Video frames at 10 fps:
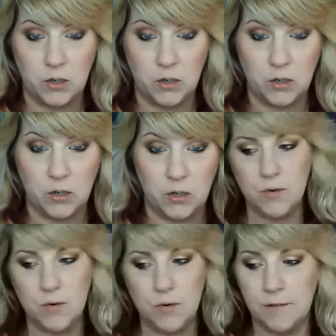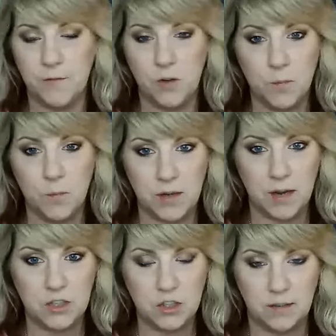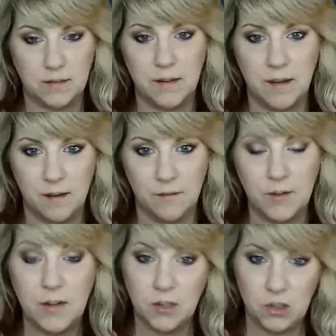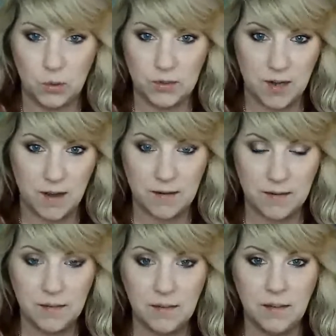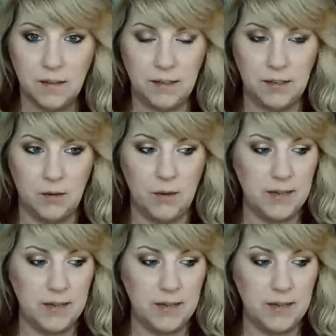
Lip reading: So you get the full production of your talk, you know.